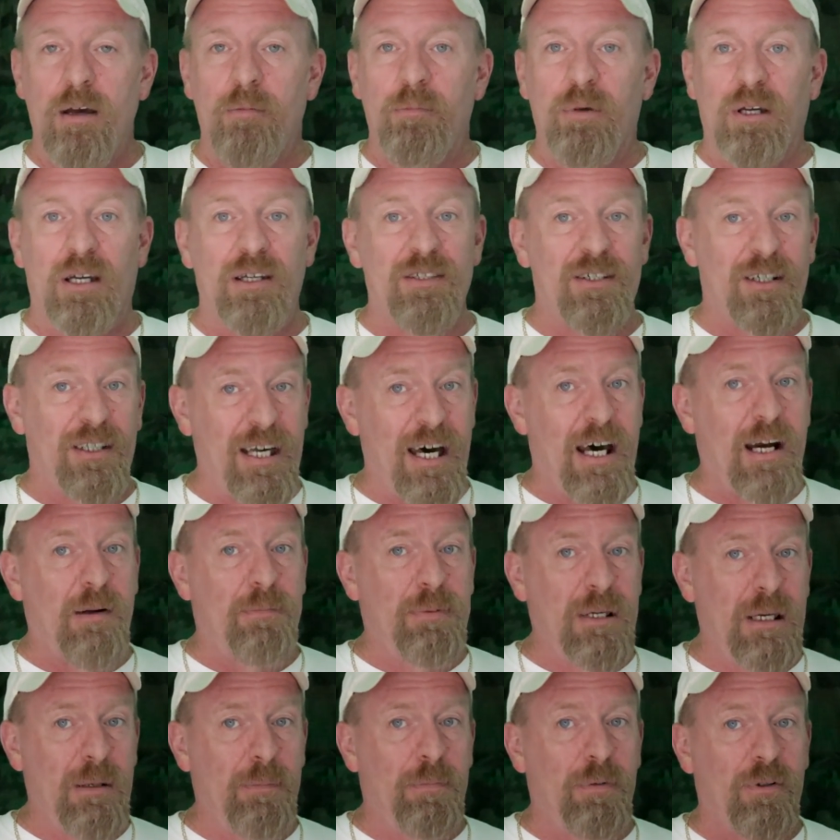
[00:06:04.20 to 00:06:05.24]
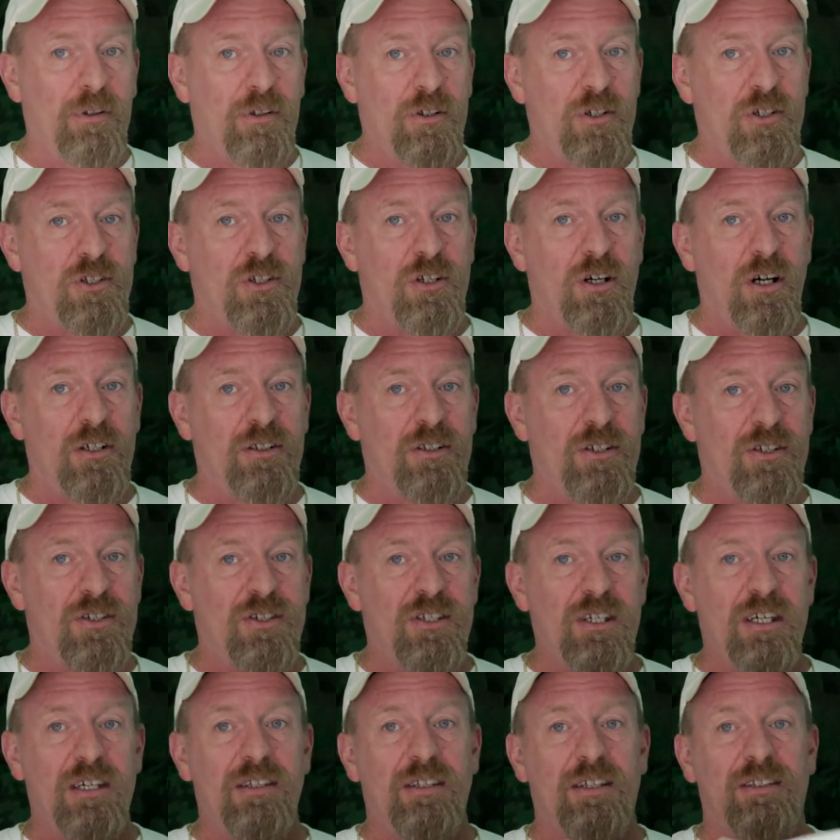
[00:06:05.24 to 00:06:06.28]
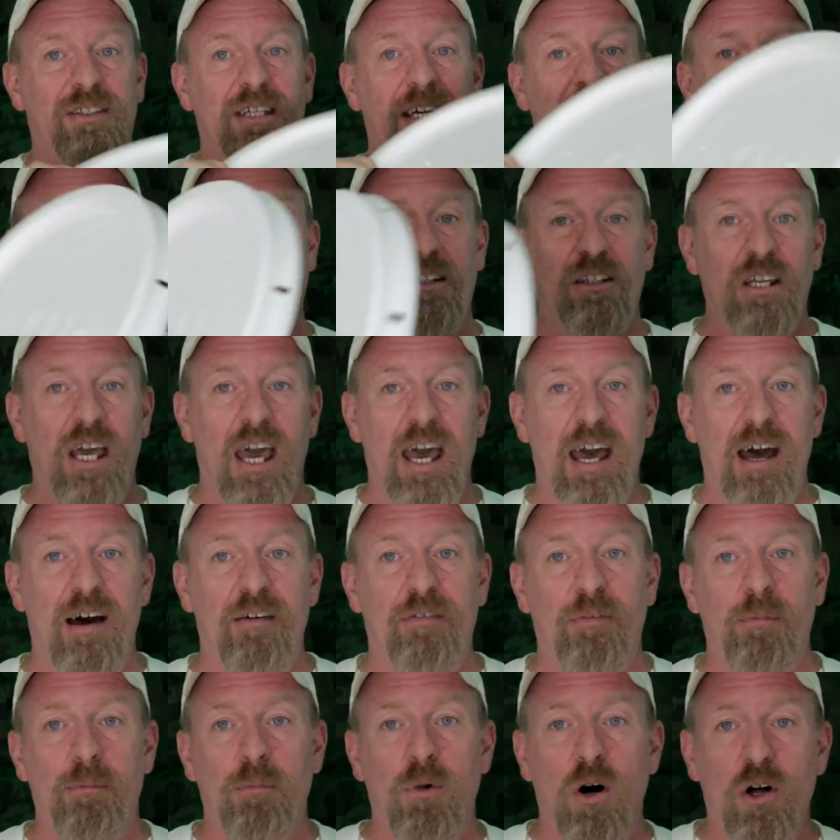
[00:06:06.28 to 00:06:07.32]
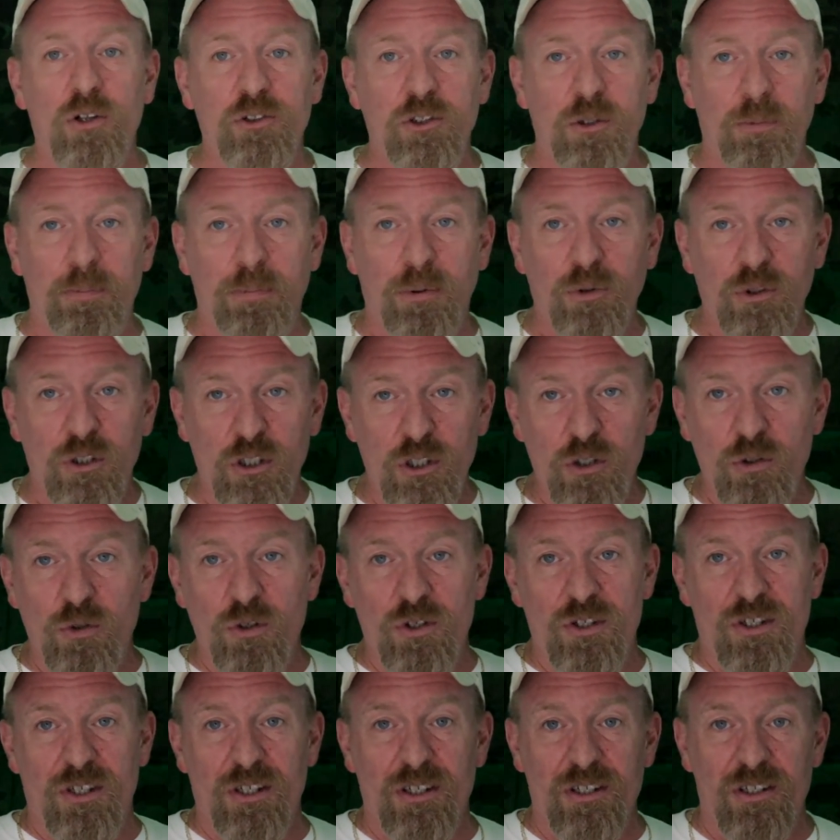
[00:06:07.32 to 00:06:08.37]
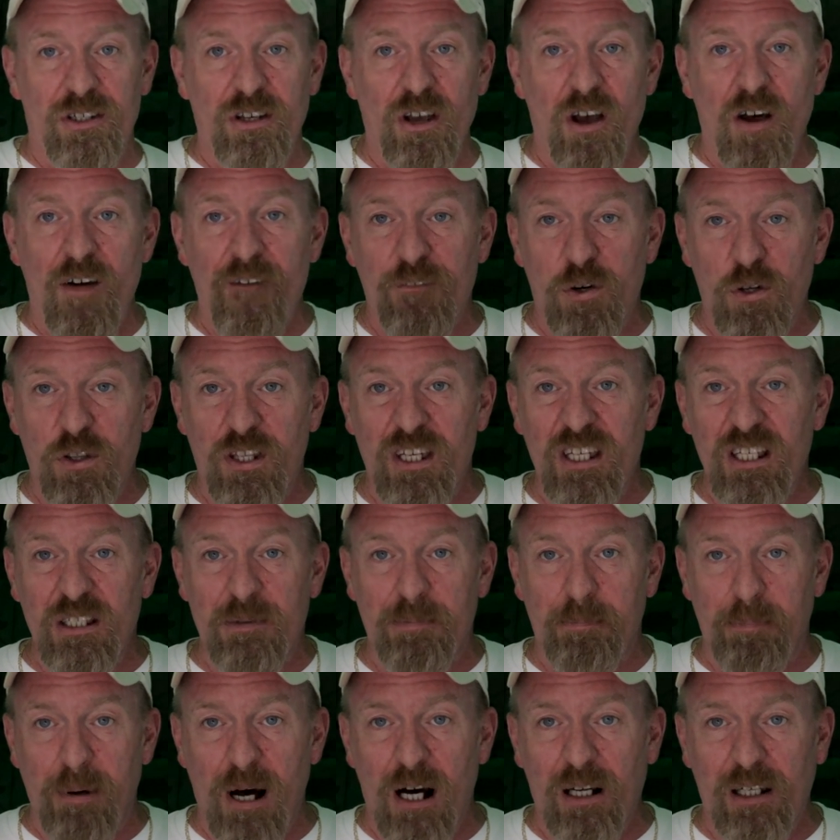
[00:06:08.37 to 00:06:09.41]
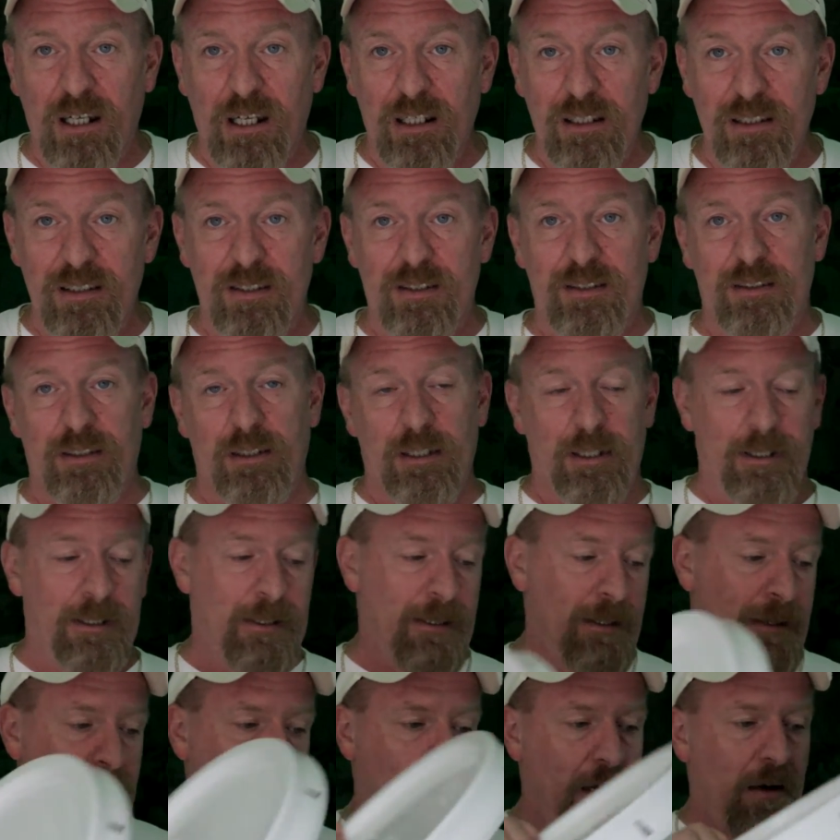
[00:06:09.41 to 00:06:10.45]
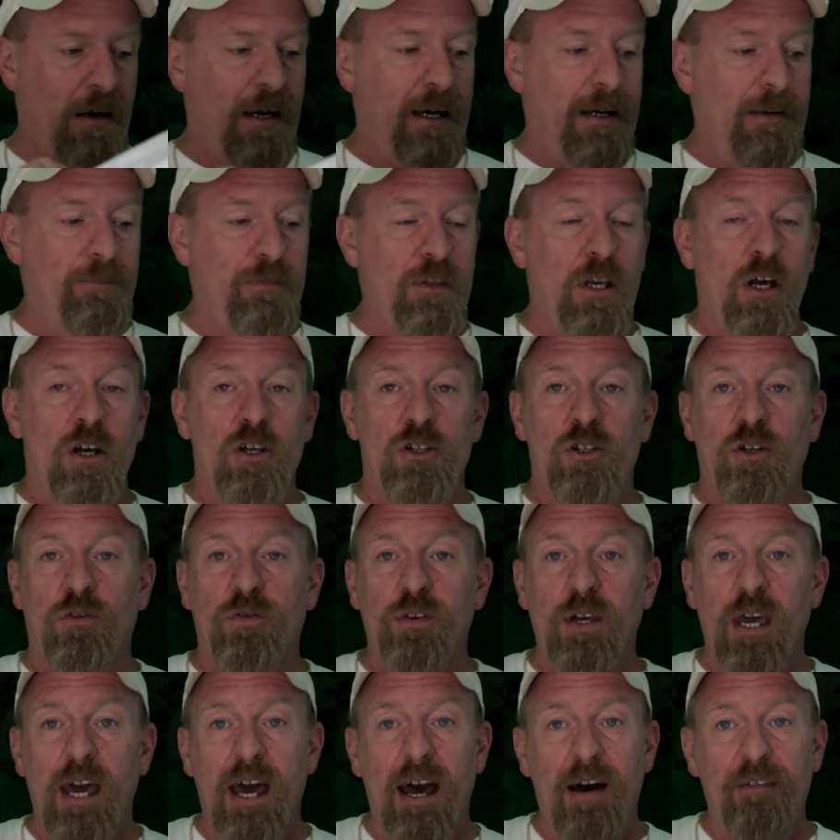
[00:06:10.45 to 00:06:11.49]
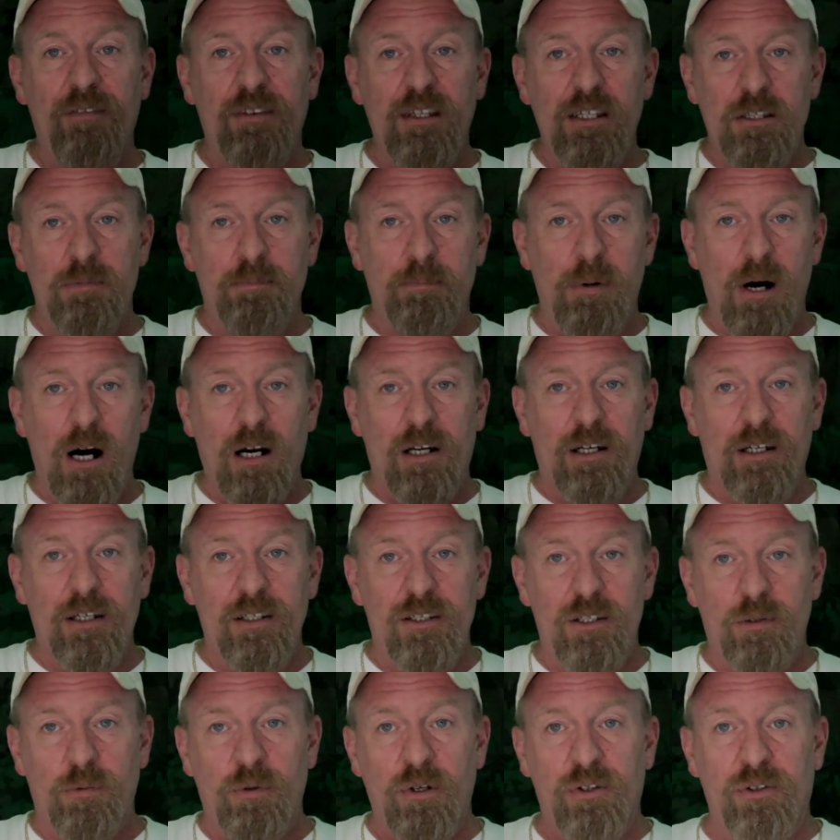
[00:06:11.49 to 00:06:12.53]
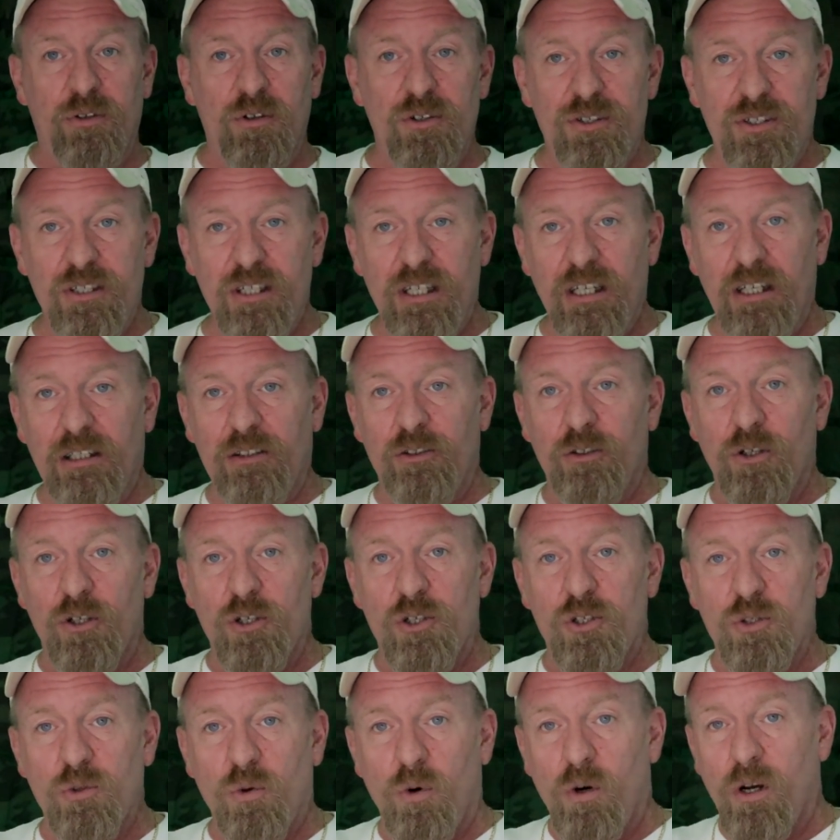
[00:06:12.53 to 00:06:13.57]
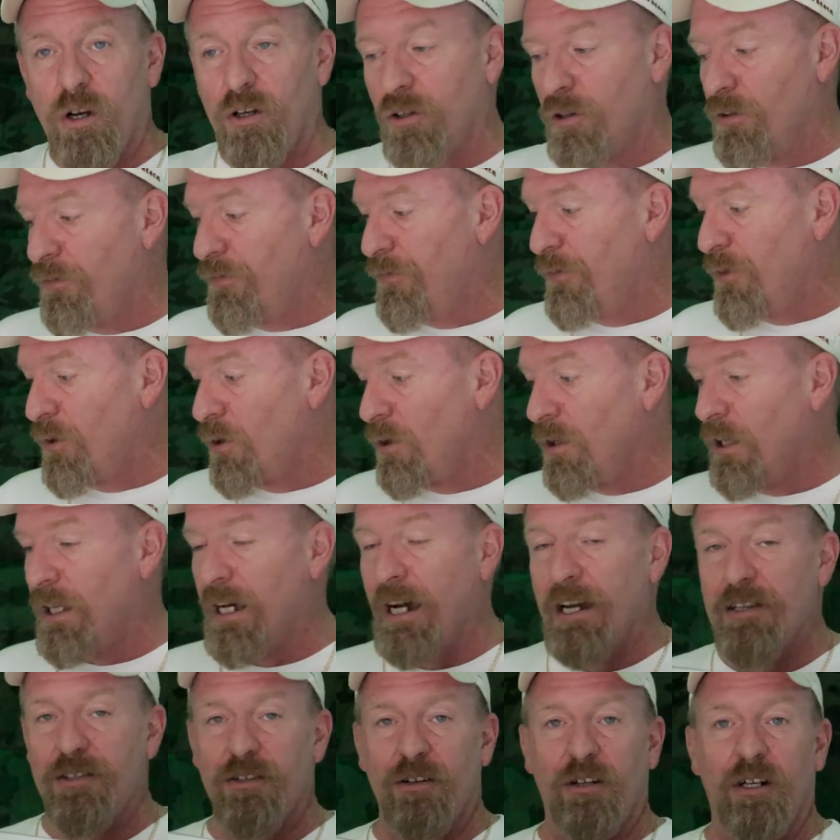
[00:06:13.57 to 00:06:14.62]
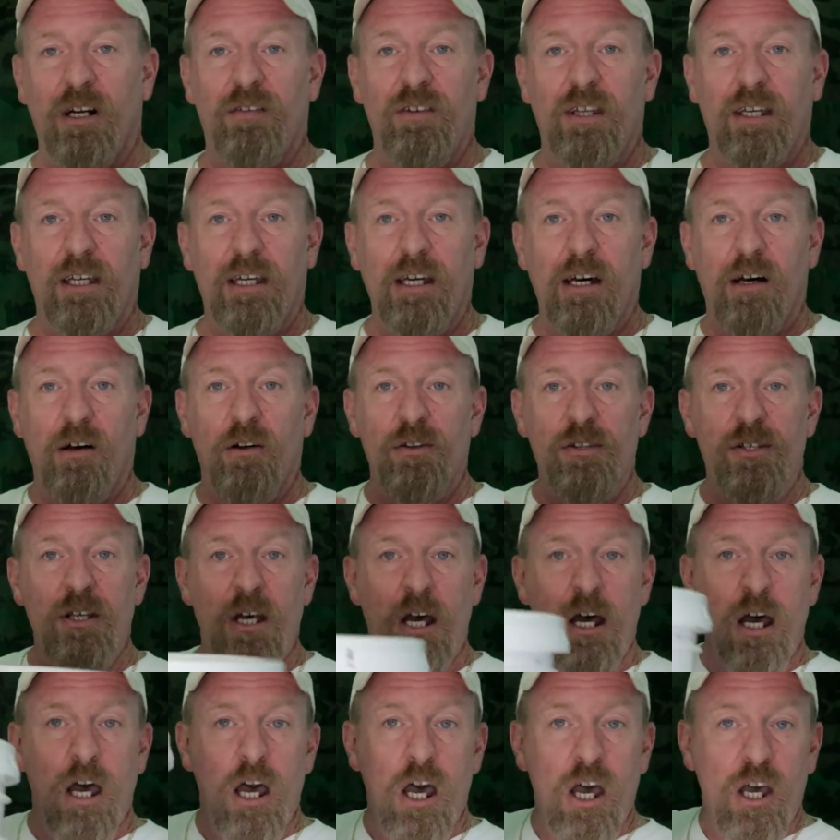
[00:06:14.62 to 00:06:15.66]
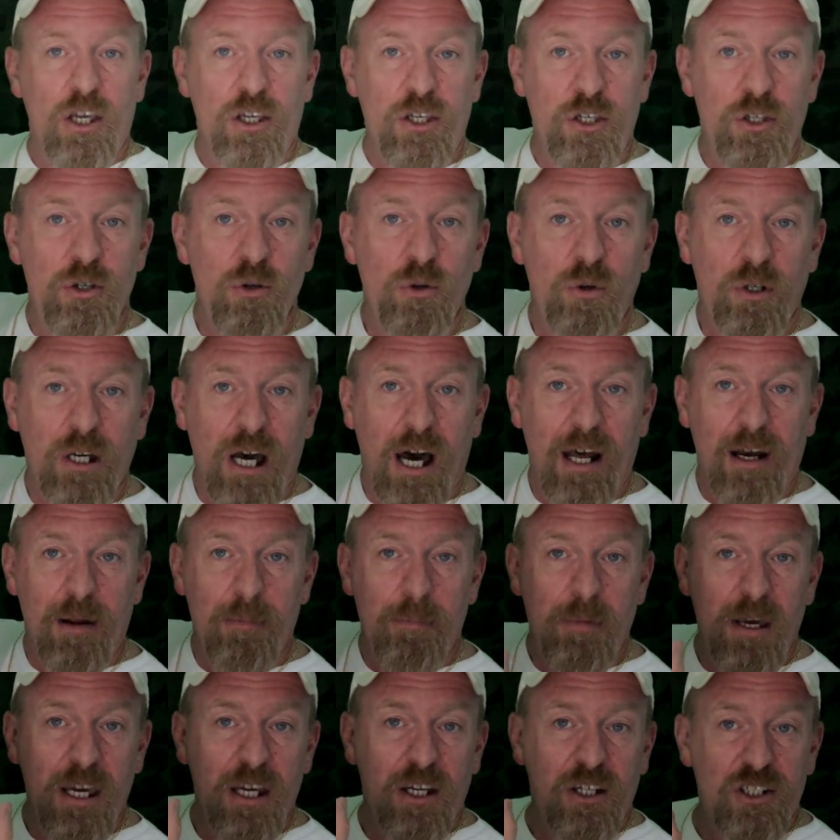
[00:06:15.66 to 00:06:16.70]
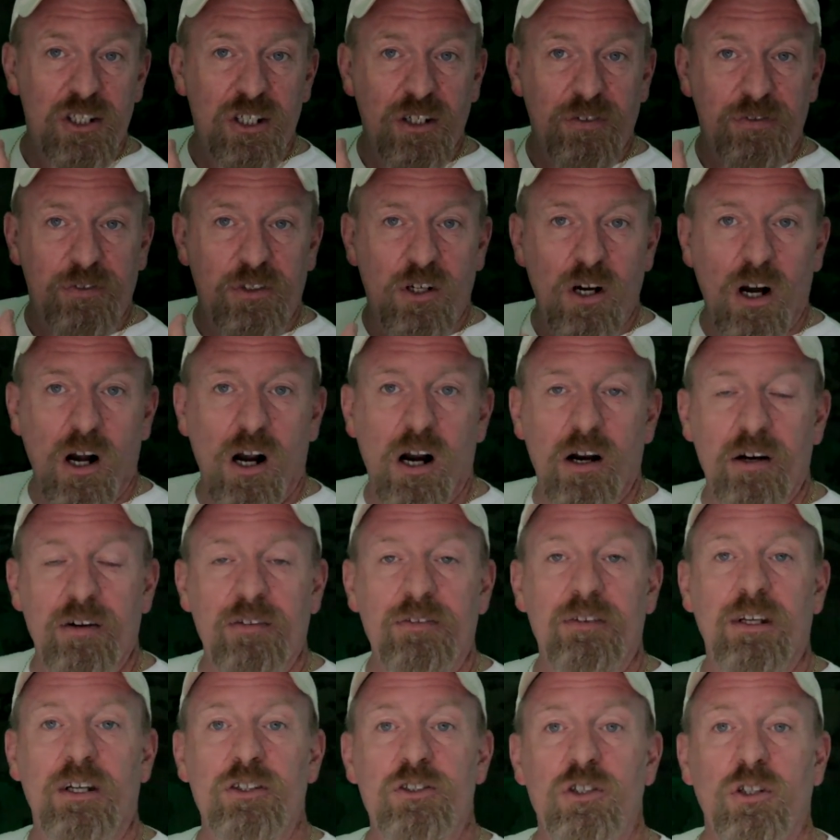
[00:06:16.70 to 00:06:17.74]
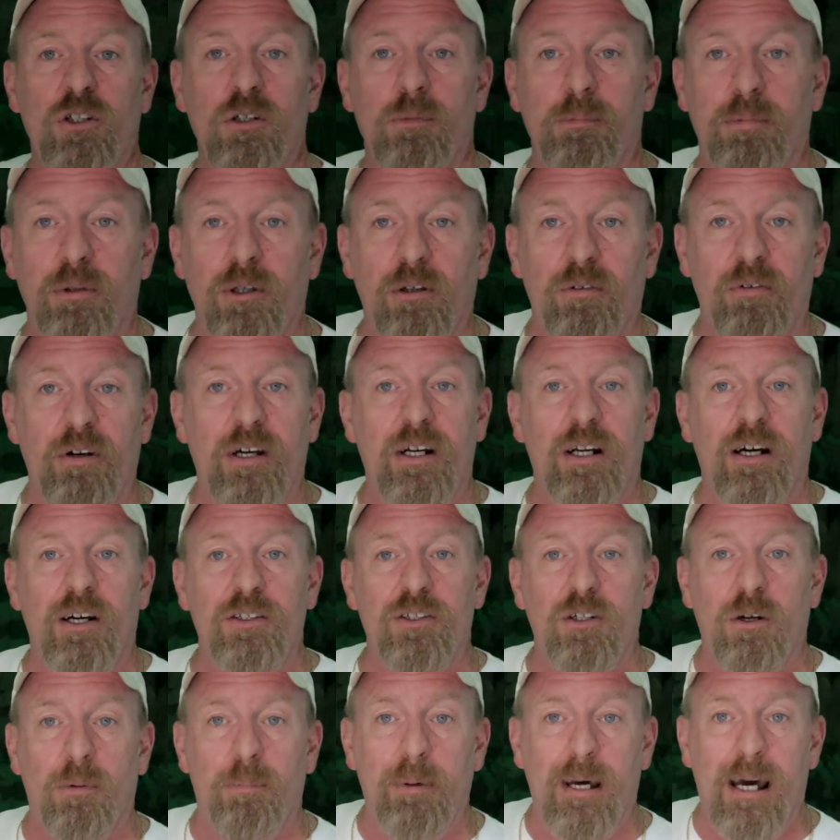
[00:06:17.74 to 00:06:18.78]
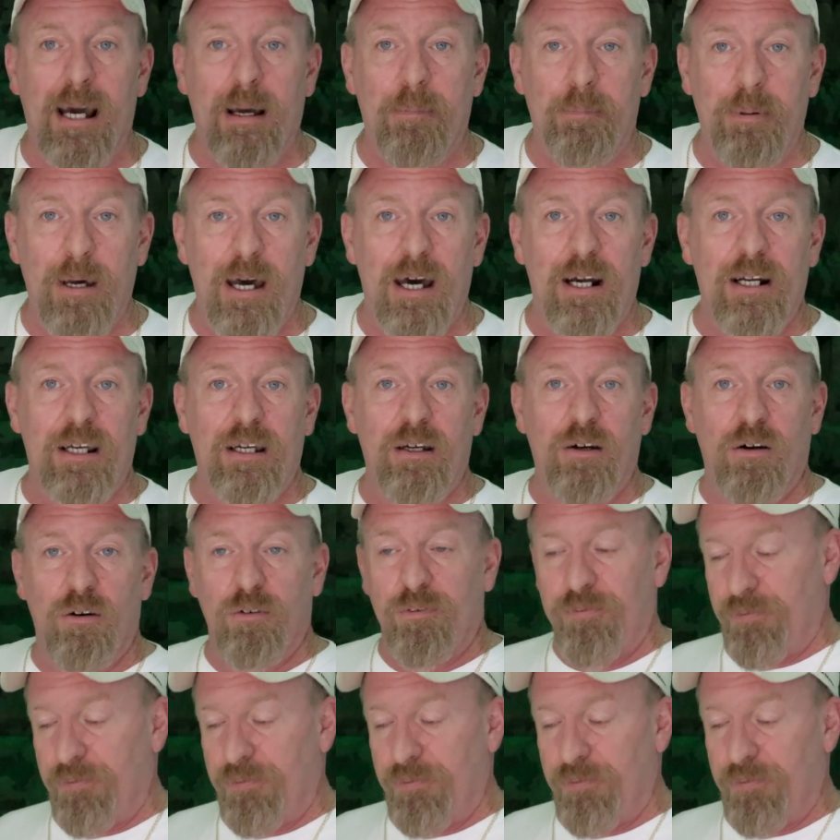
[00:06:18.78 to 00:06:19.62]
because a lot of people are starting to see that they can have multiple uses for these buckets. All right, so if you have these buckets with your seed, your soil, your fertilizer, and everything else, you got a makeshift garden that you can put right on your back patio,